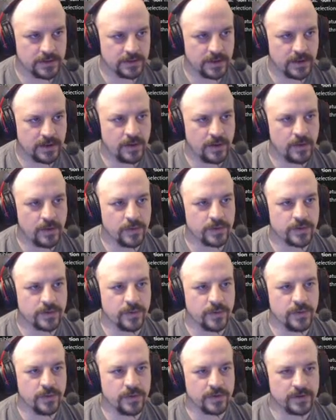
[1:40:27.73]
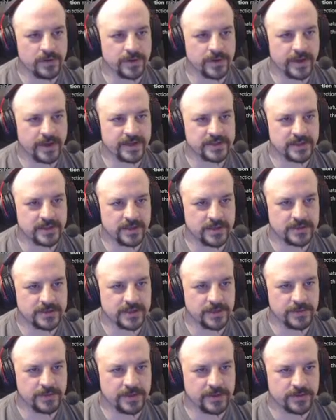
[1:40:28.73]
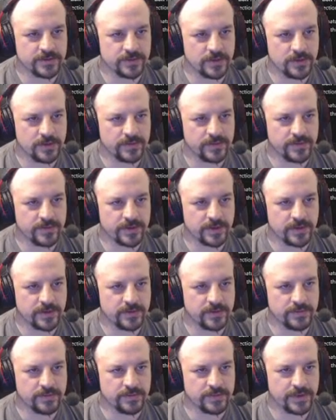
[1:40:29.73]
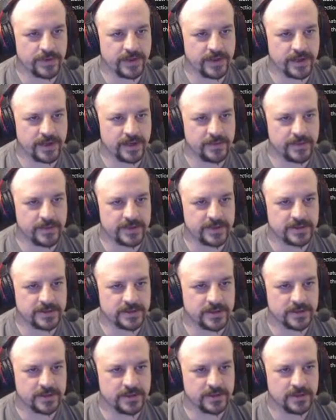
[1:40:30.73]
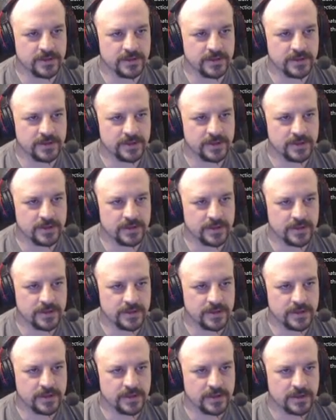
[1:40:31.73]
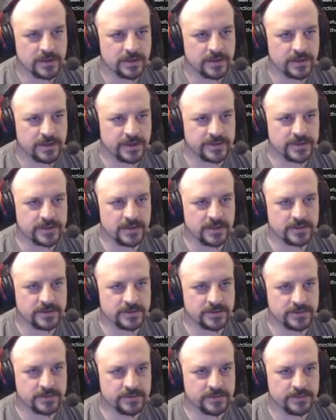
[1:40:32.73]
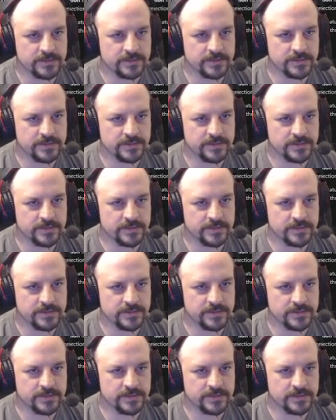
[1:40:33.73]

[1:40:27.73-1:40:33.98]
Oh, cool. It actually does give me control over the current playing animation. That's awesome.